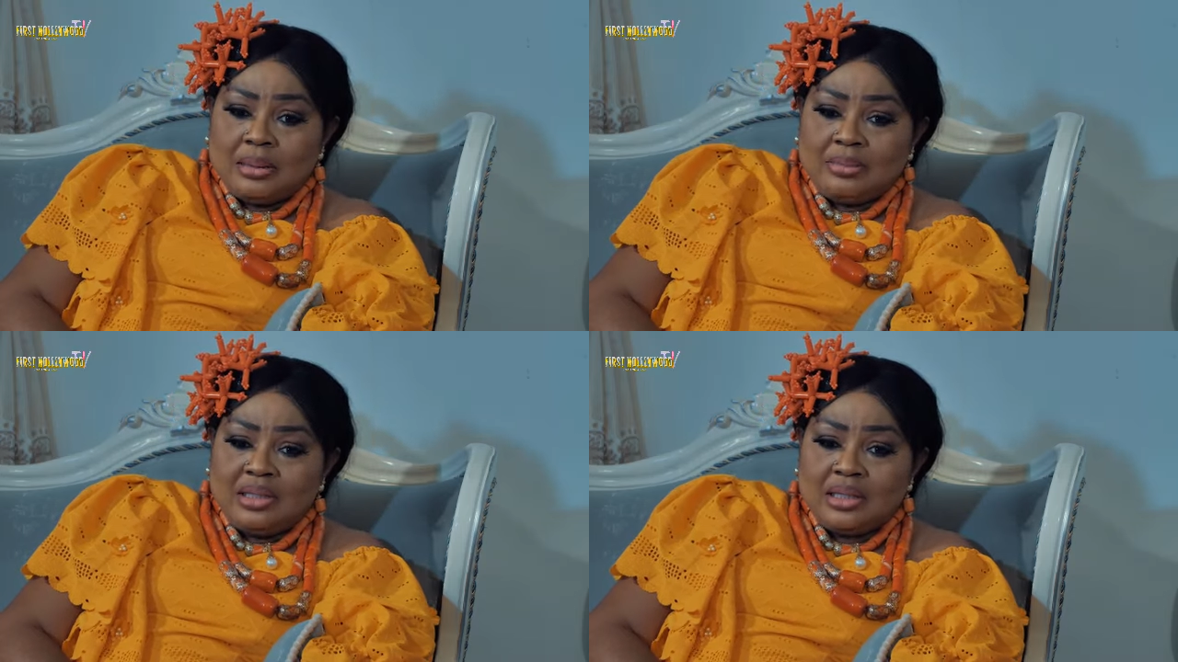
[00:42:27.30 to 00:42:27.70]

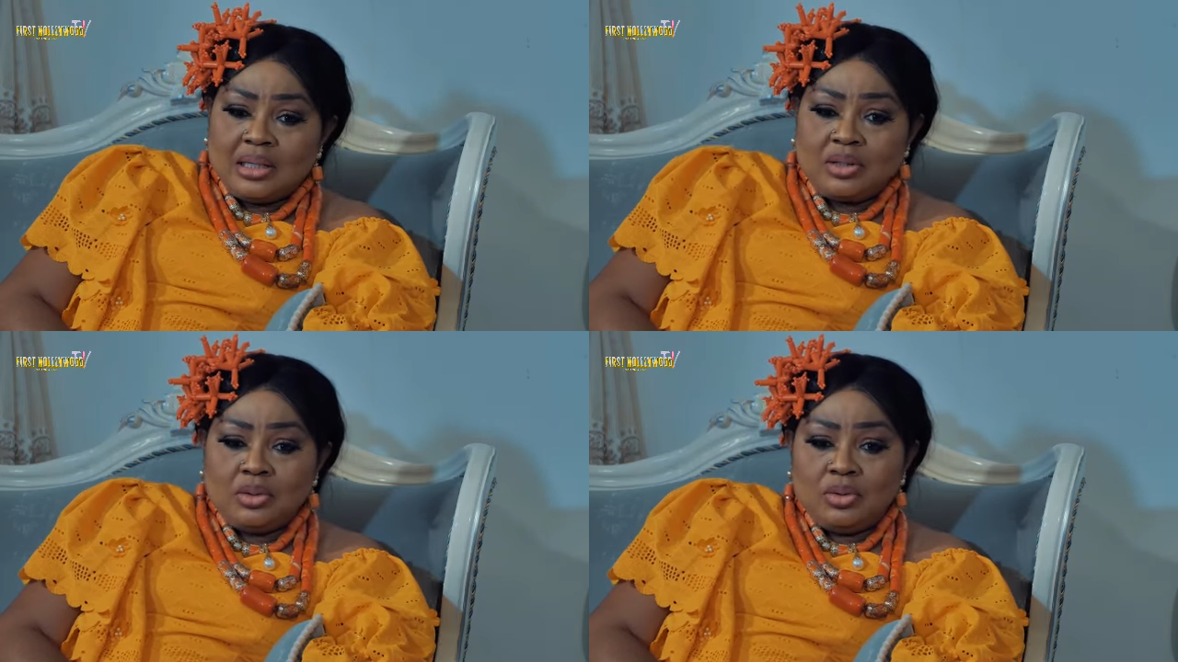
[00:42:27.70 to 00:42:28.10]
I'm
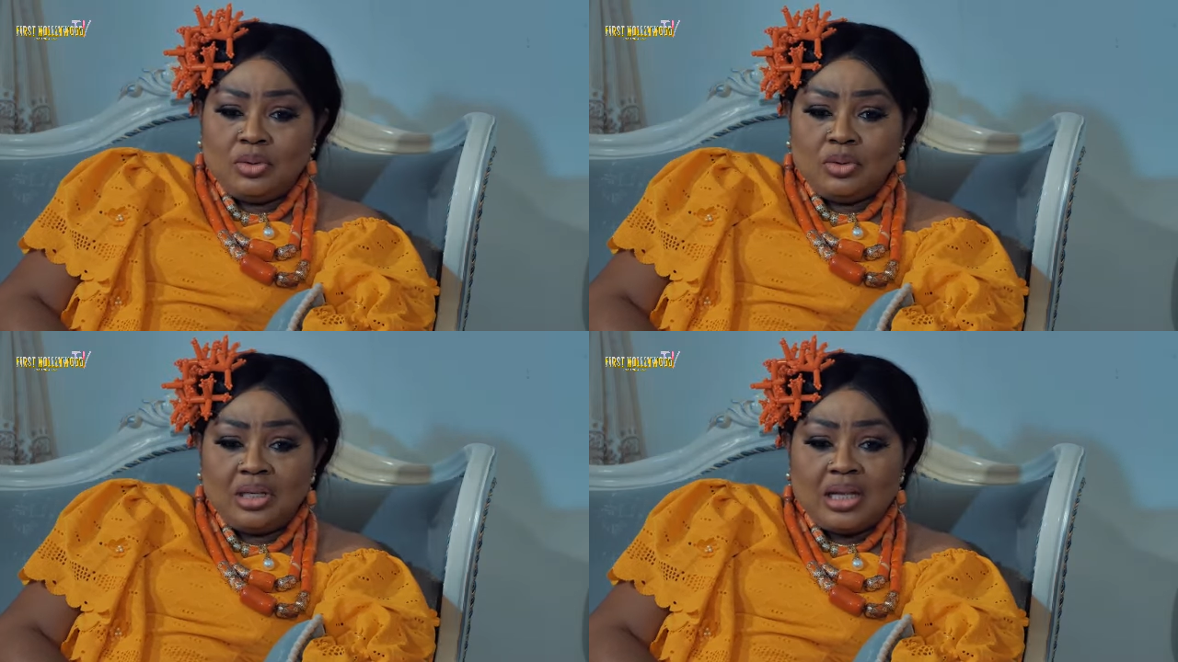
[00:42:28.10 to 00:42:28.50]
yet to
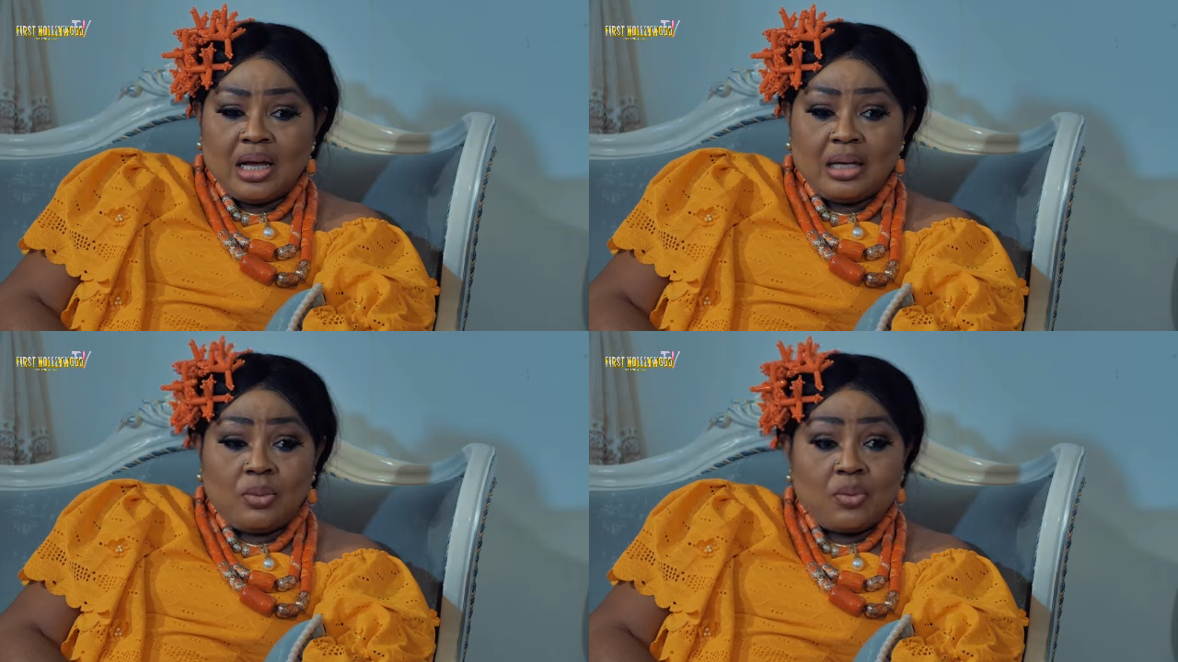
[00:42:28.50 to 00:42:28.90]
know the
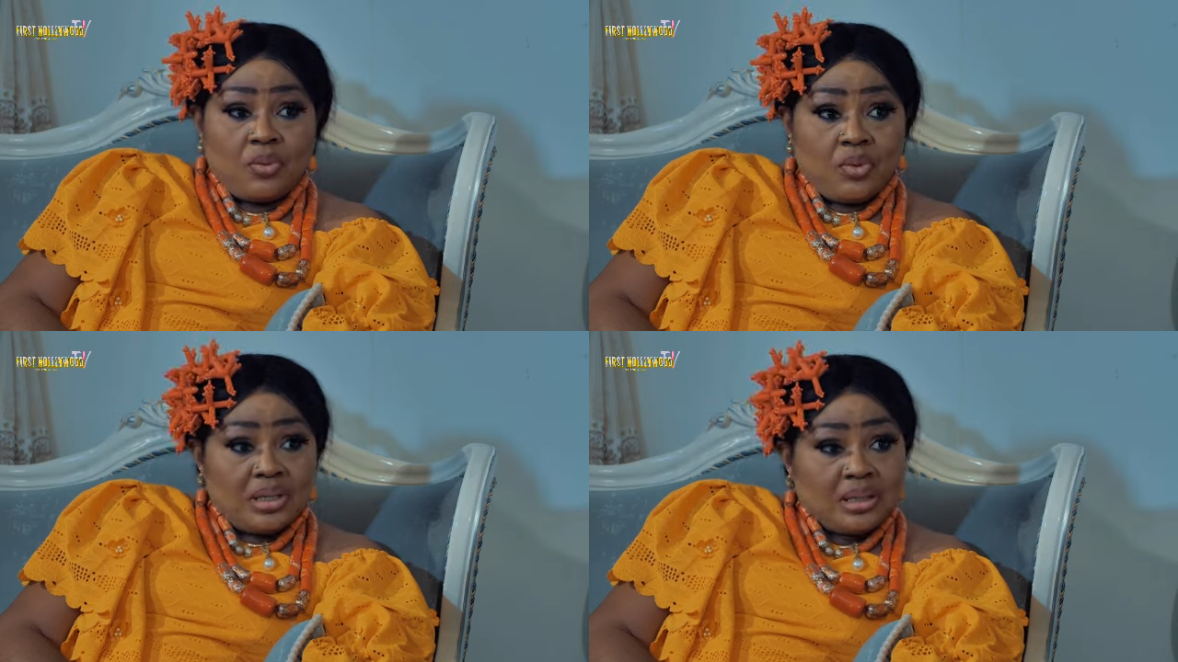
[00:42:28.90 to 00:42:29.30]
girl in
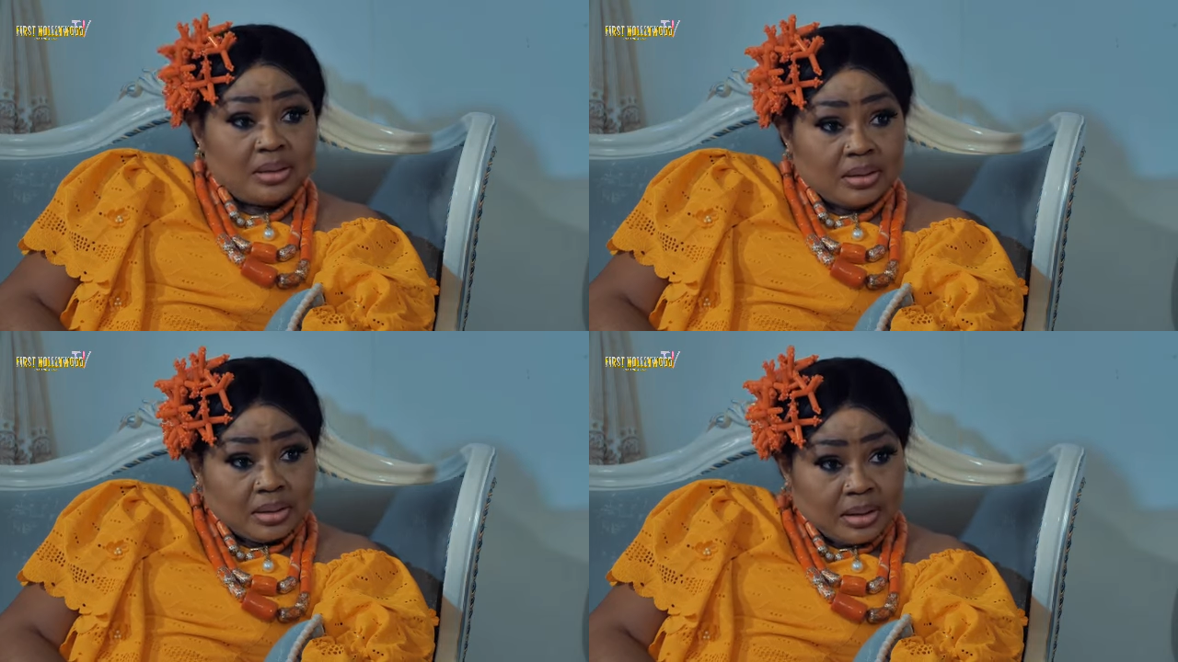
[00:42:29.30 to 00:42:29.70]

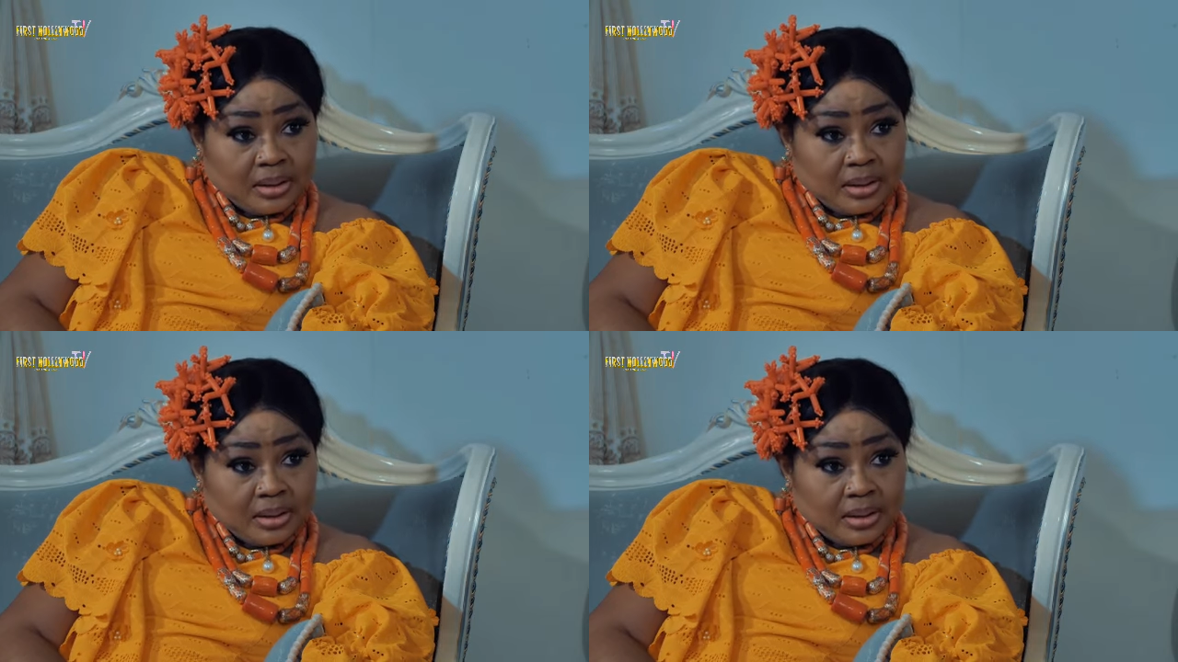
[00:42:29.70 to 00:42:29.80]
question,